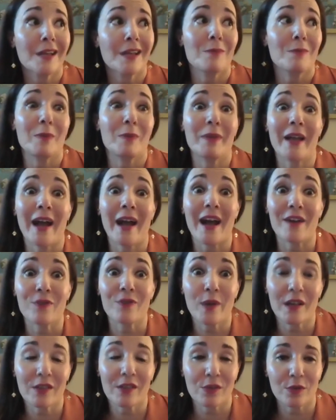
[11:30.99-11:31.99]
maybe
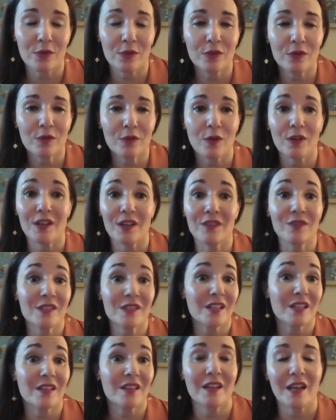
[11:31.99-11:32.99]
halfway through or even
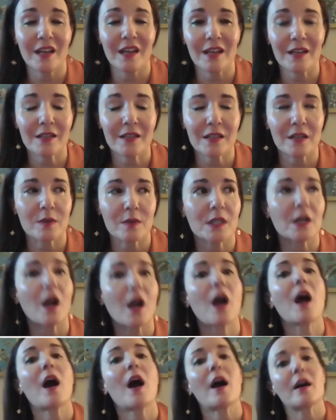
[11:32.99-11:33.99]
to the end, and I was like,
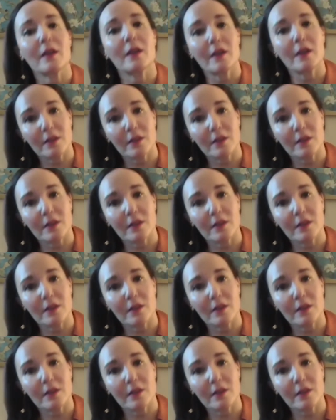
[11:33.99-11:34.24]
ah,